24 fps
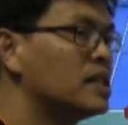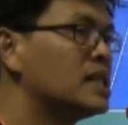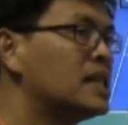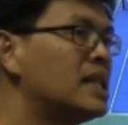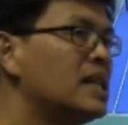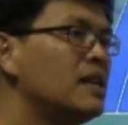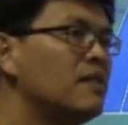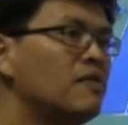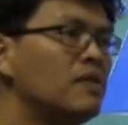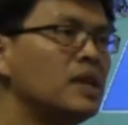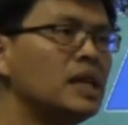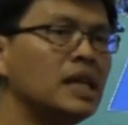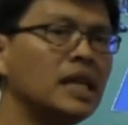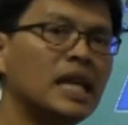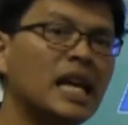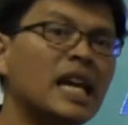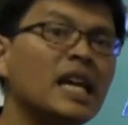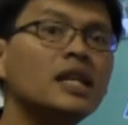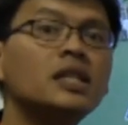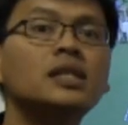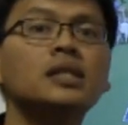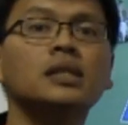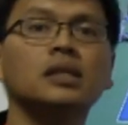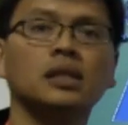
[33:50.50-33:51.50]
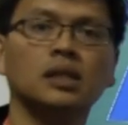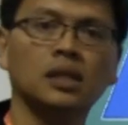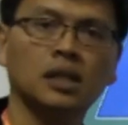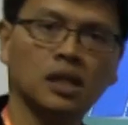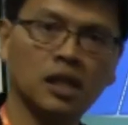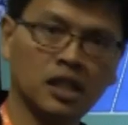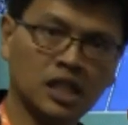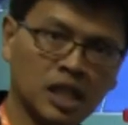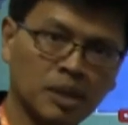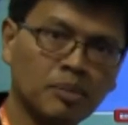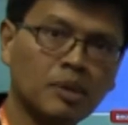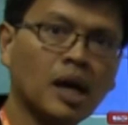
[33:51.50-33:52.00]
the TV is
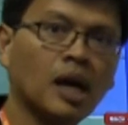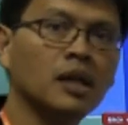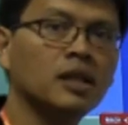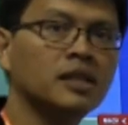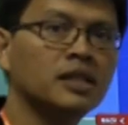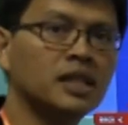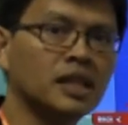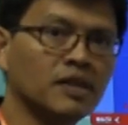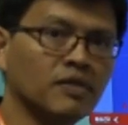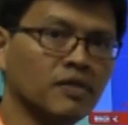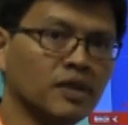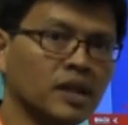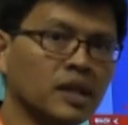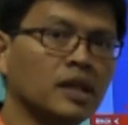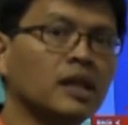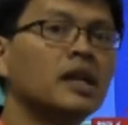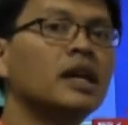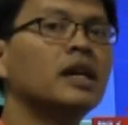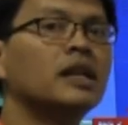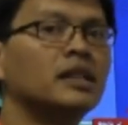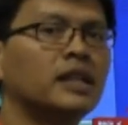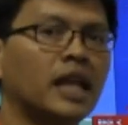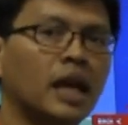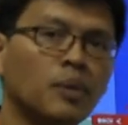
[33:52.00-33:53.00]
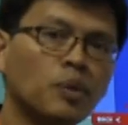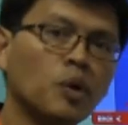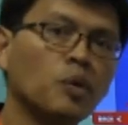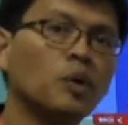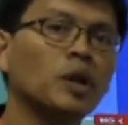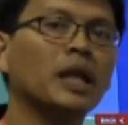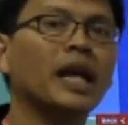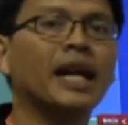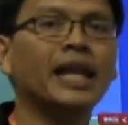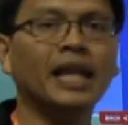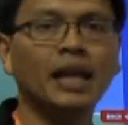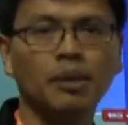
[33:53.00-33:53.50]
a deep color TV, then we
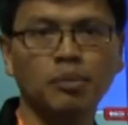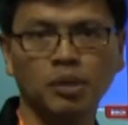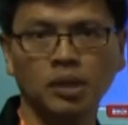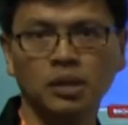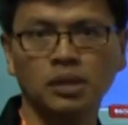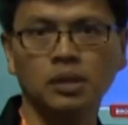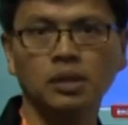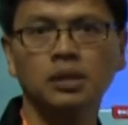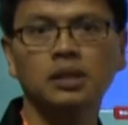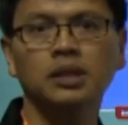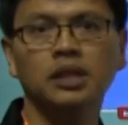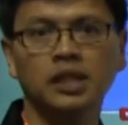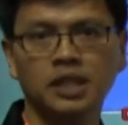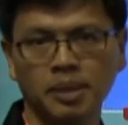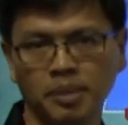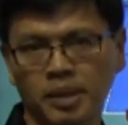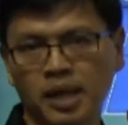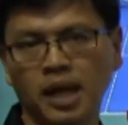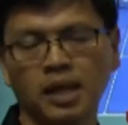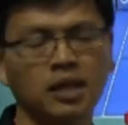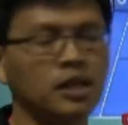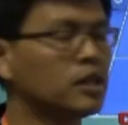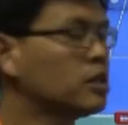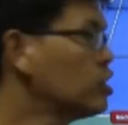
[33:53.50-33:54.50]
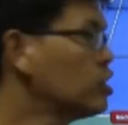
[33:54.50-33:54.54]
will enable the deep color